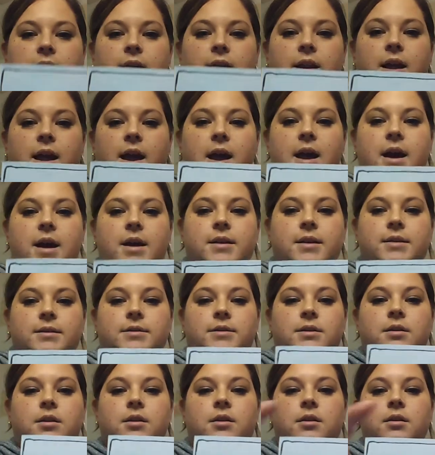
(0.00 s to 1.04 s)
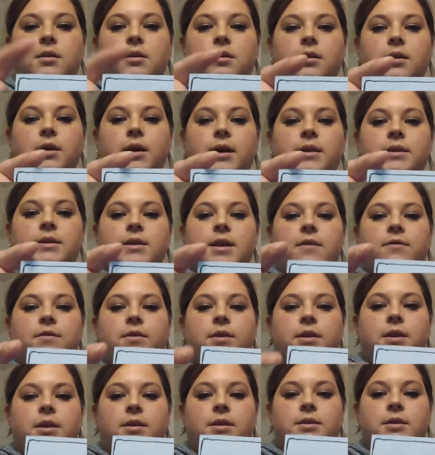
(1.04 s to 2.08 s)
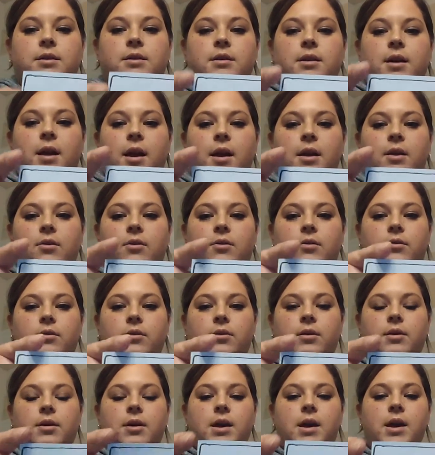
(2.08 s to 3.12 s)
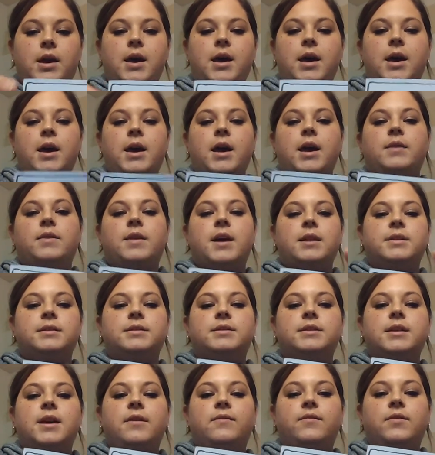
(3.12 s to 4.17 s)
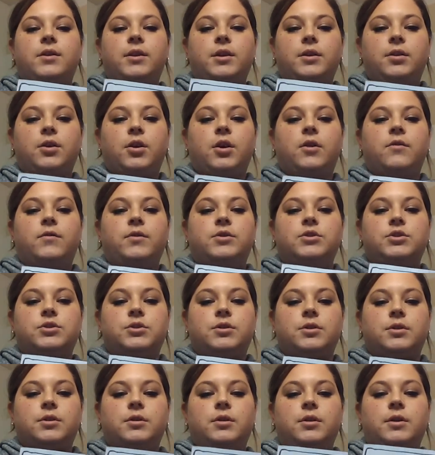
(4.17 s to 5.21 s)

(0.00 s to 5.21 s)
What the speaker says: it has a definite angle and that definite curvature